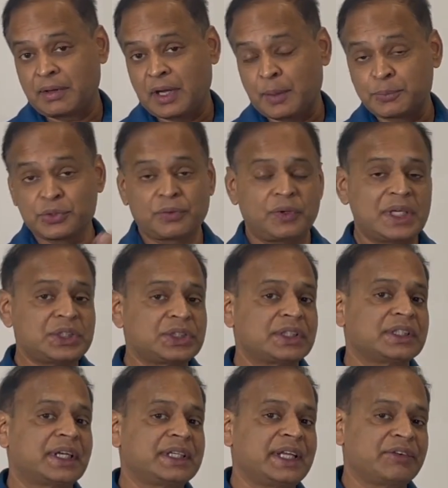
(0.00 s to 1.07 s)
observation
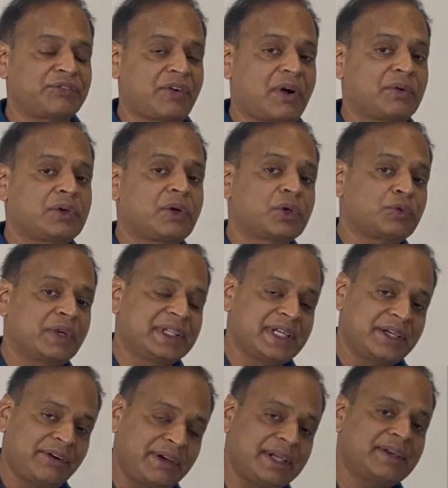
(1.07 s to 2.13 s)
that they found out when
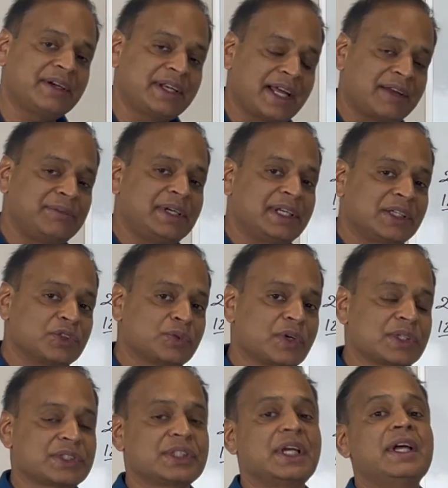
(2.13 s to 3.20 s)
they treated diabetics
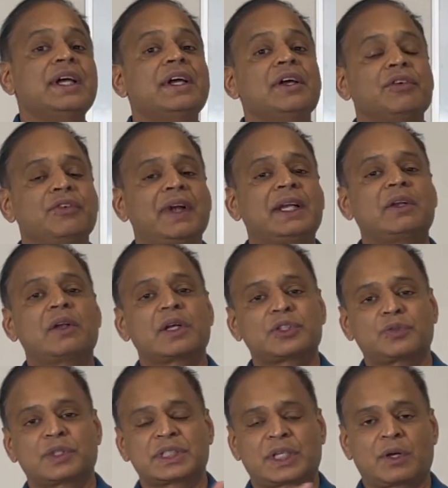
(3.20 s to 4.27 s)
was weight
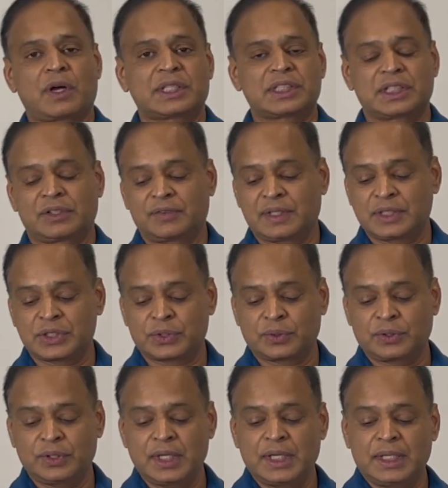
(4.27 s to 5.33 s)
loss was a consequence.
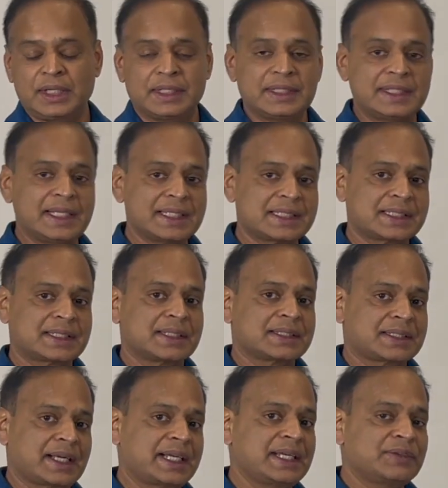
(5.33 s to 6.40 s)
So this
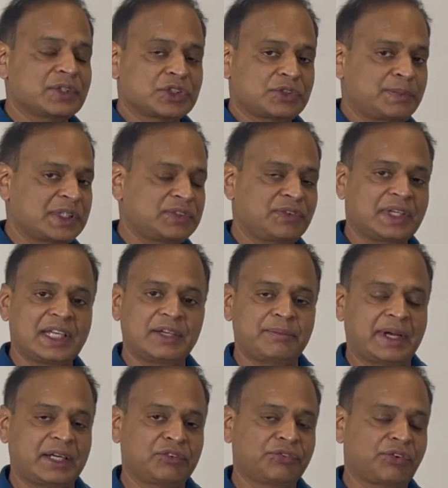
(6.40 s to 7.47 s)
study was specifically
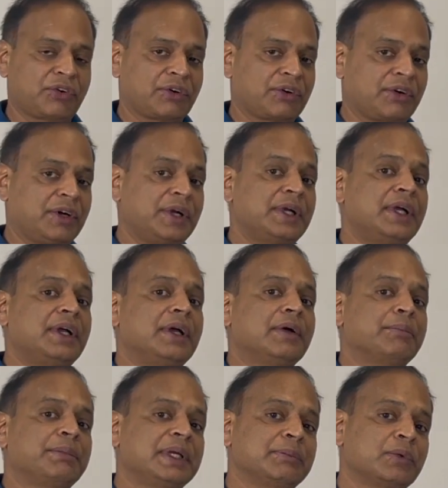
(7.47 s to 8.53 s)
meant for
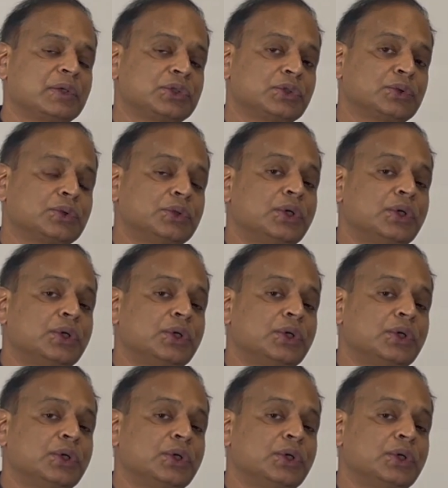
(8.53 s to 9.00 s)
people to